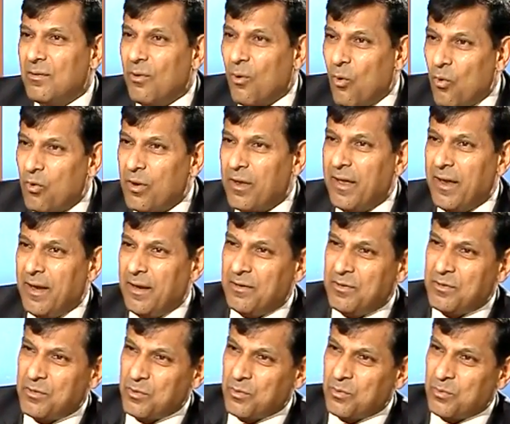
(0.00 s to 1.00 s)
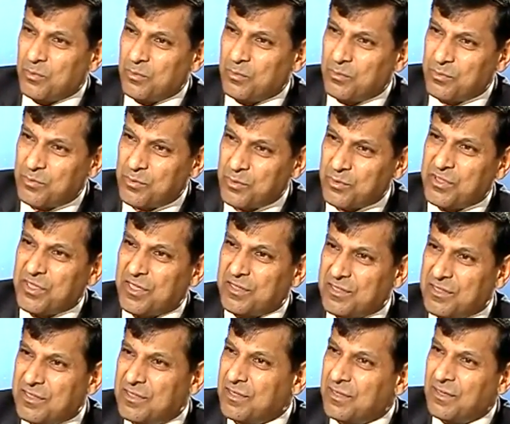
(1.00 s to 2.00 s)
okay to
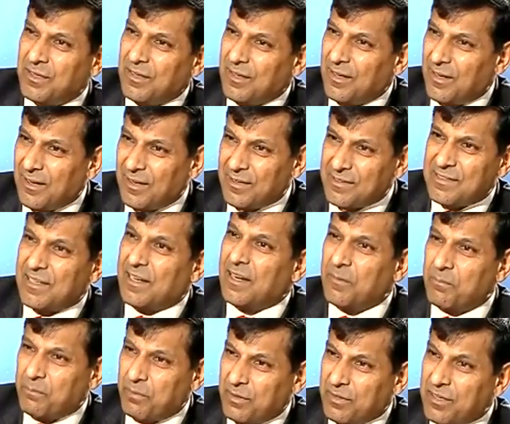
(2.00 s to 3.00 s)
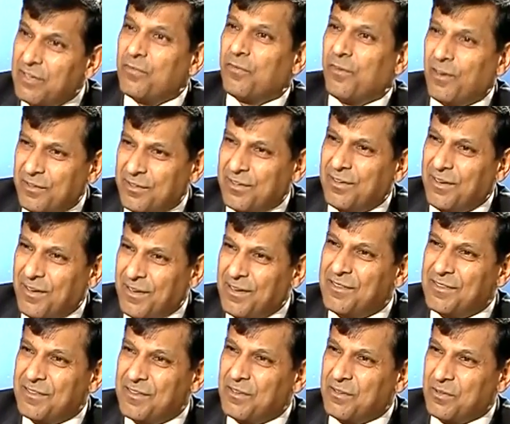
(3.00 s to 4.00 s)
just set up a dysfunctional
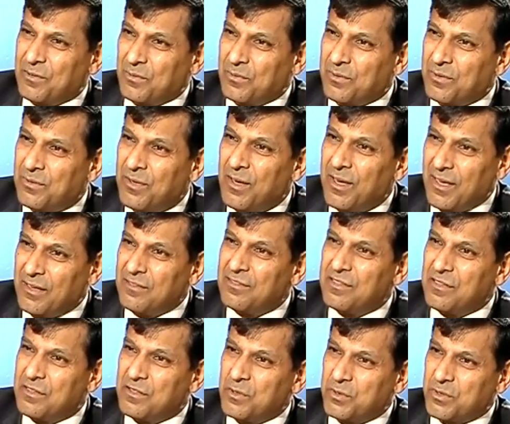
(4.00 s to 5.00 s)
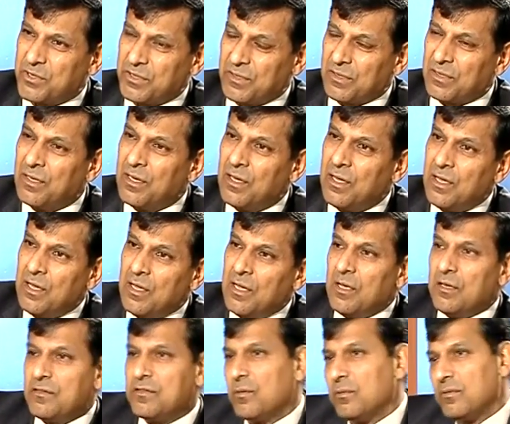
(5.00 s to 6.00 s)
institution.
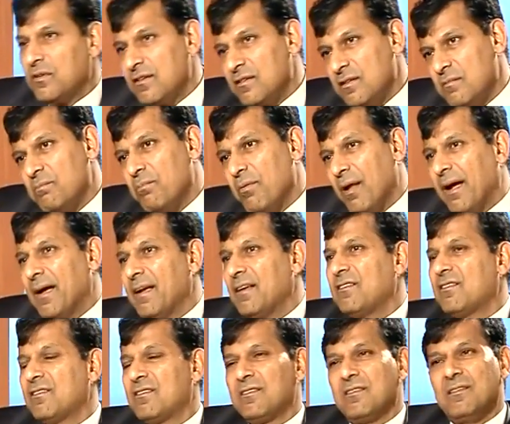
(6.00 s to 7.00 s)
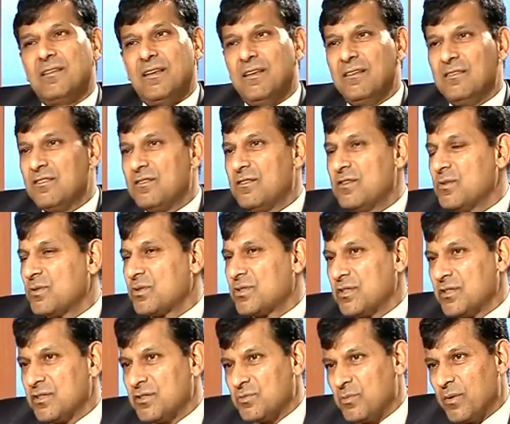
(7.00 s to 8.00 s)
So this implies
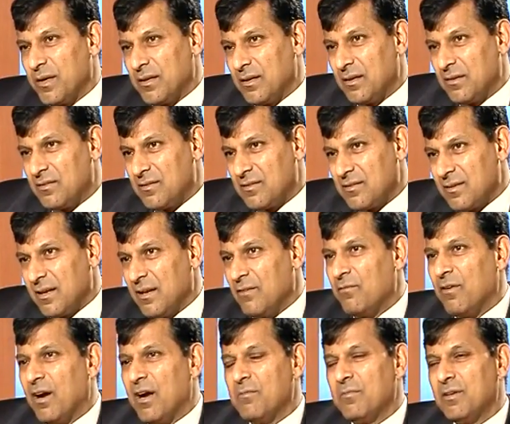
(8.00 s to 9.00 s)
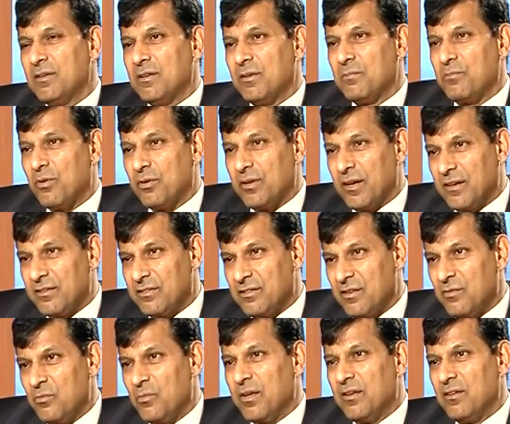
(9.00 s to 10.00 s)
institutions, whether it's environmental
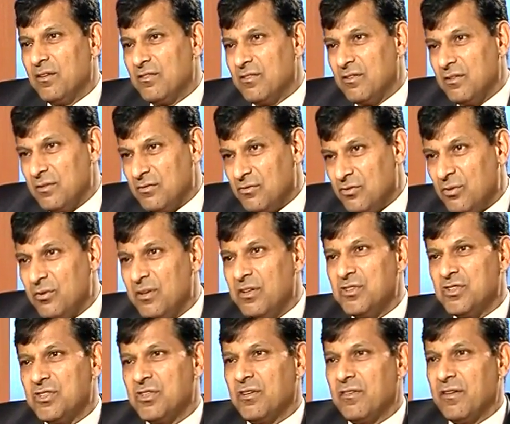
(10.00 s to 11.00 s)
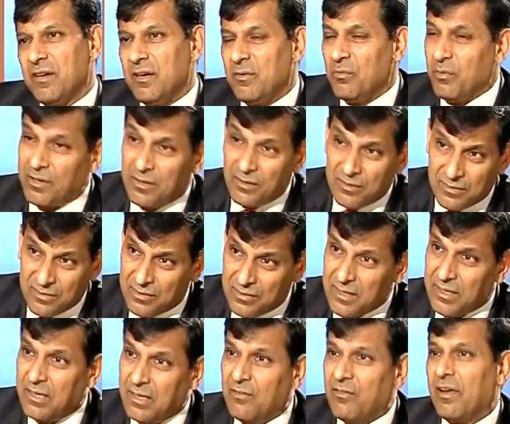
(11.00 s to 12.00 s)
protection, whether it's the judiciary, whether it's
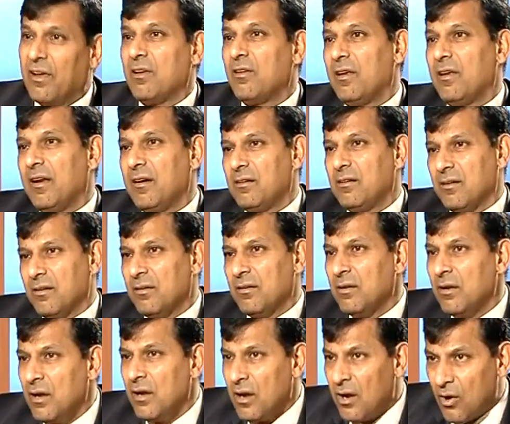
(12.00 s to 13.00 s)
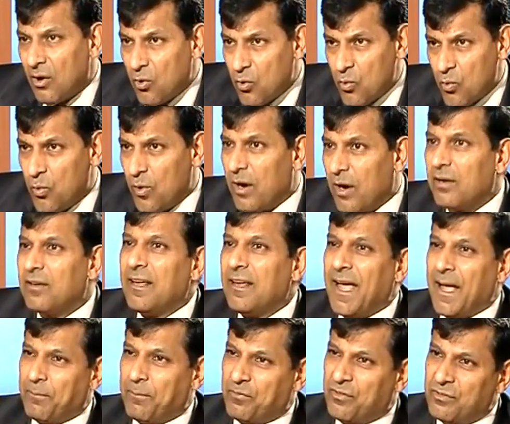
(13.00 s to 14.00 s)
the regulator, who
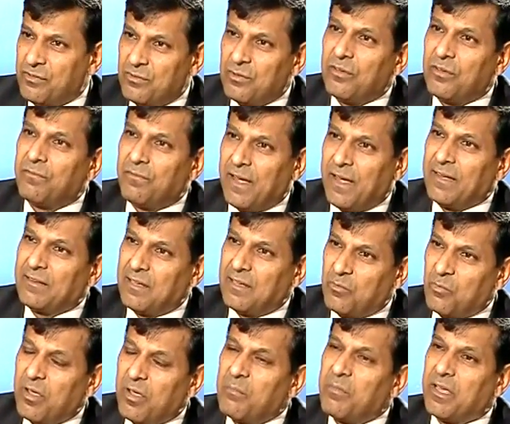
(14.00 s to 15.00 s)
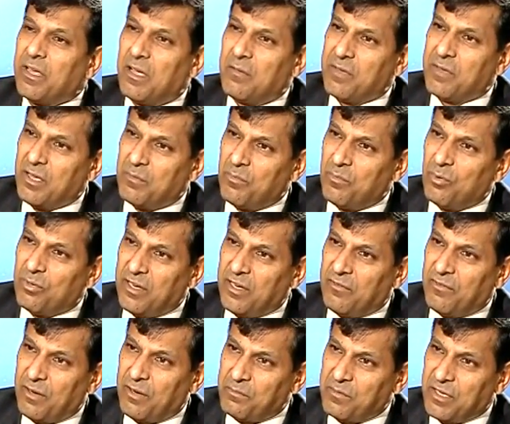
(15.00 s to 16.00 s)
adapts to the fact that we are becoming a more
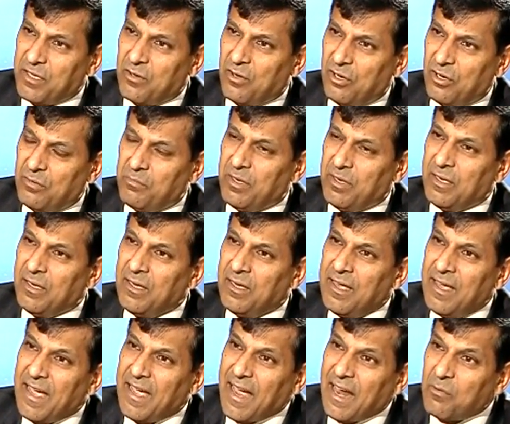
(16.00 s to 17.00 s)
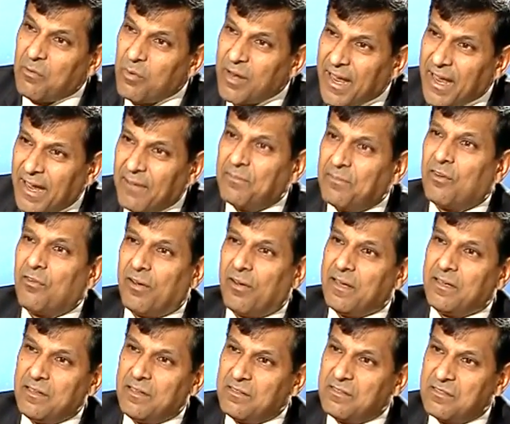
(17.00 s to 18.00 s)
developed economy and we have the
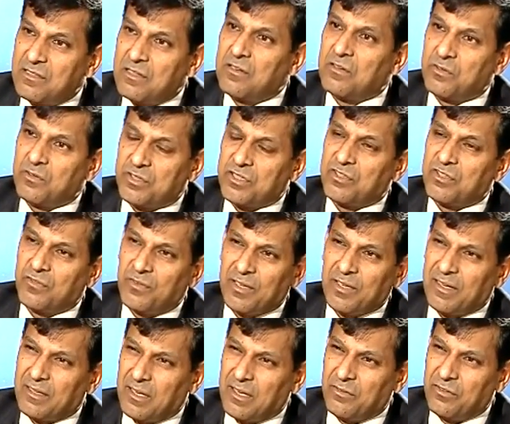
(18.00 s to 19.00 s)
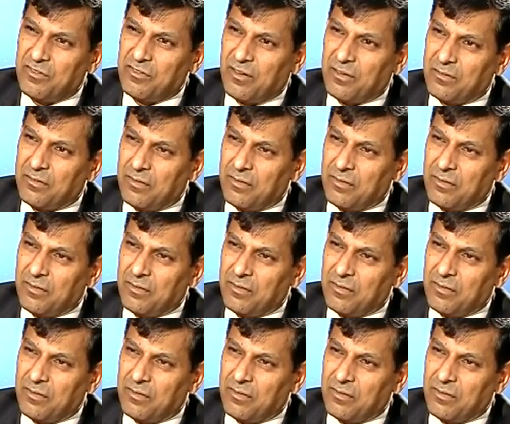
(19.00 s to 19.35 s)
right institutions for that kind of structure.